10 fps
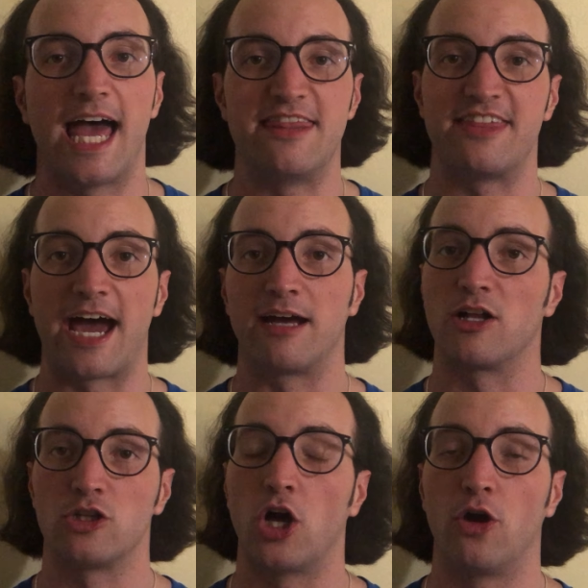and that
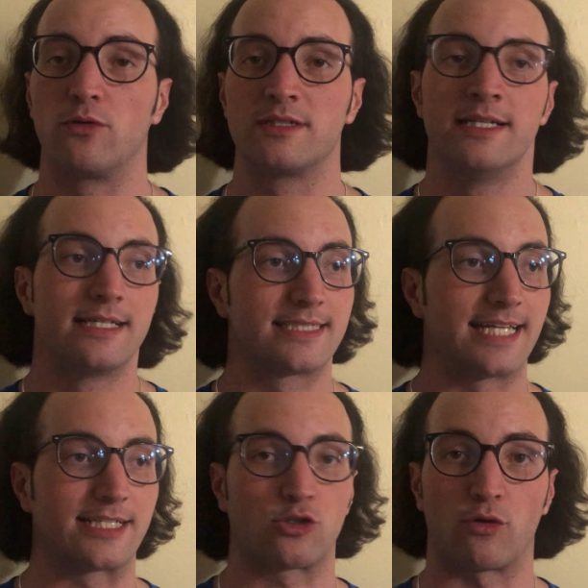alone
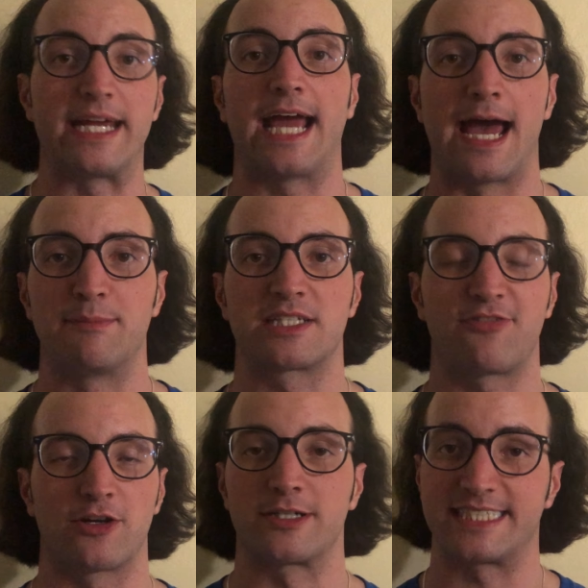sets great
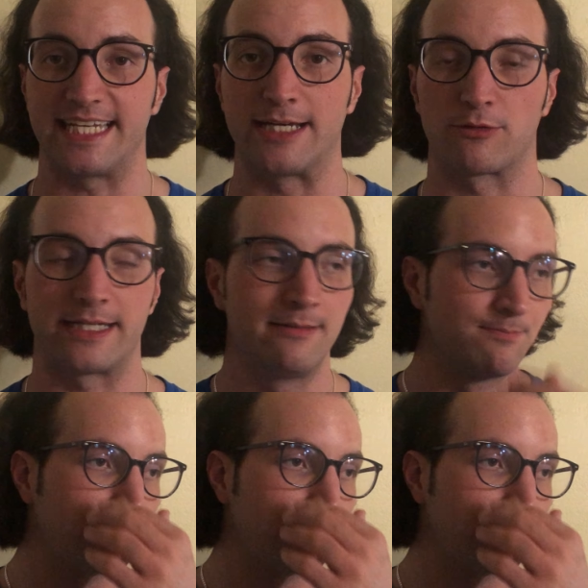atmosphere and scenery